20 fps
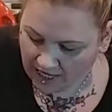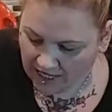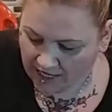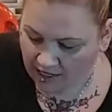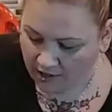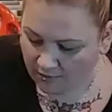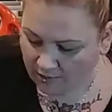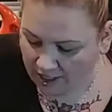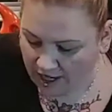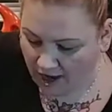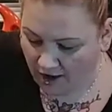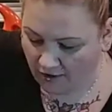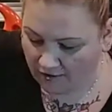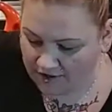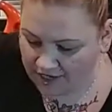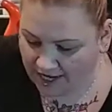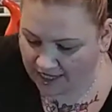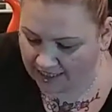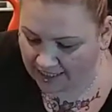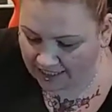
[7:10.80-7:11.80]
here we go.
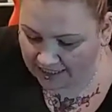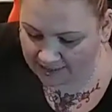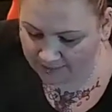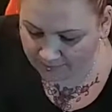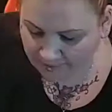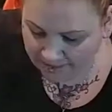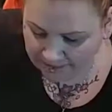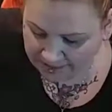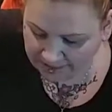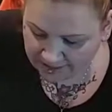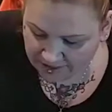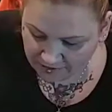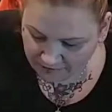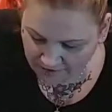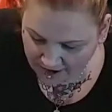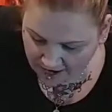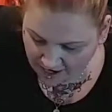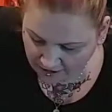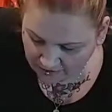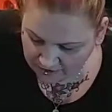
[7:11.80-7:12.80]
Now let's mix it
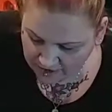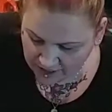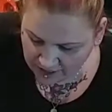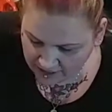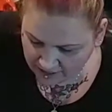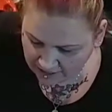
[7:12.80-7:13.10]
around.